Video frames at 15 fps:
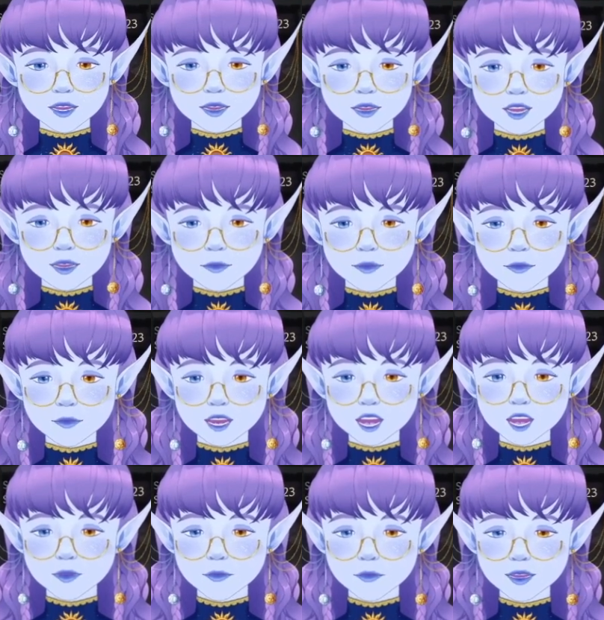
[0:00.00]
I feel my
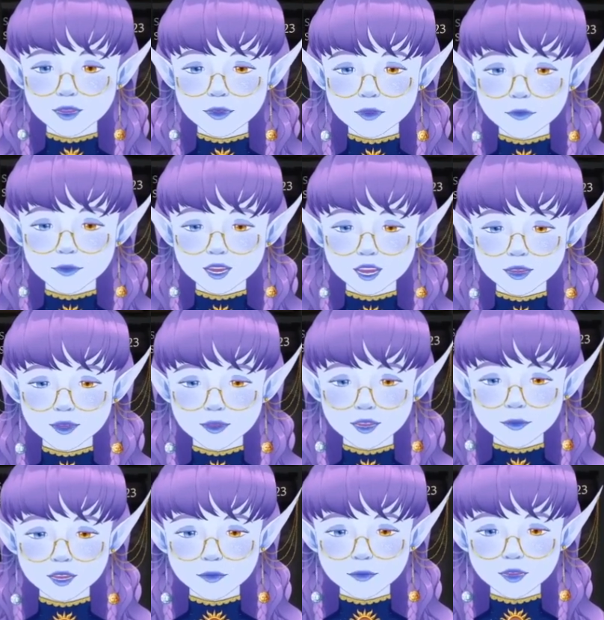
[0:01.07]
heart begin to race and
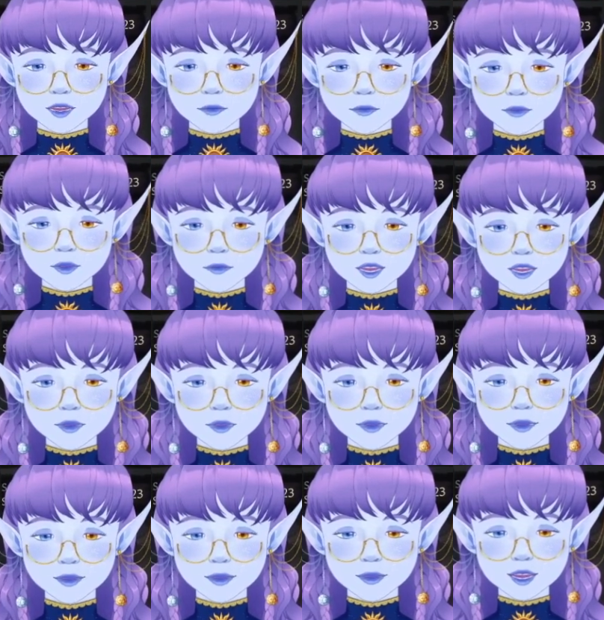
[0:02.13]
my palms sweat just
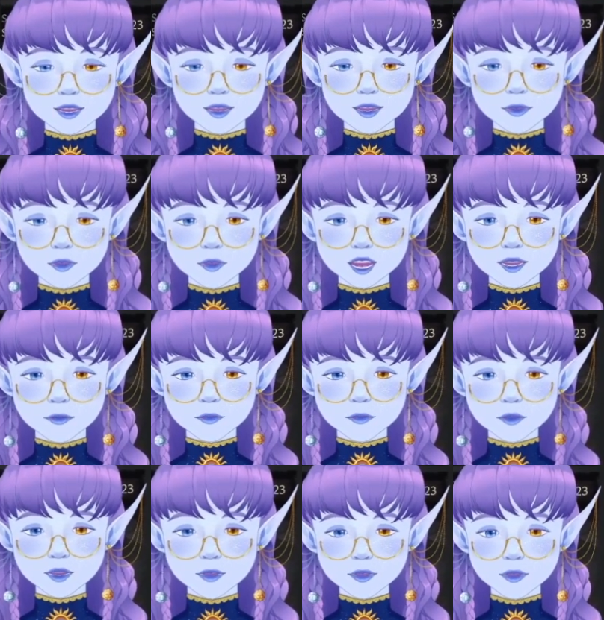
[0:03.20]
as they did when I was but
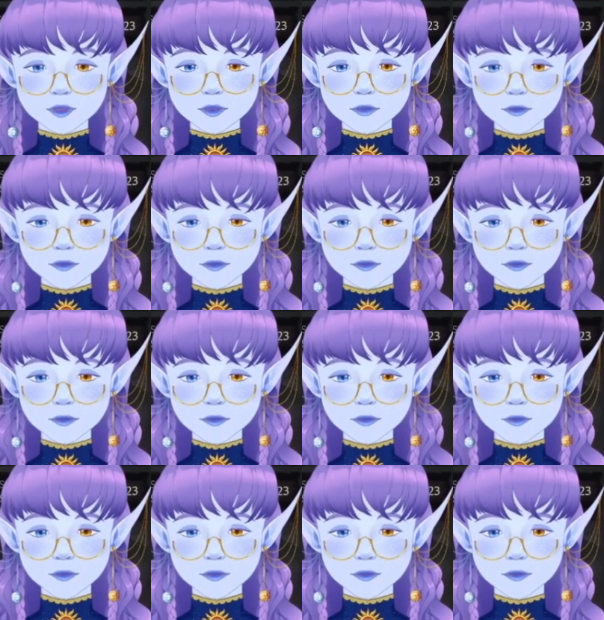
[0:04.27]
a girl.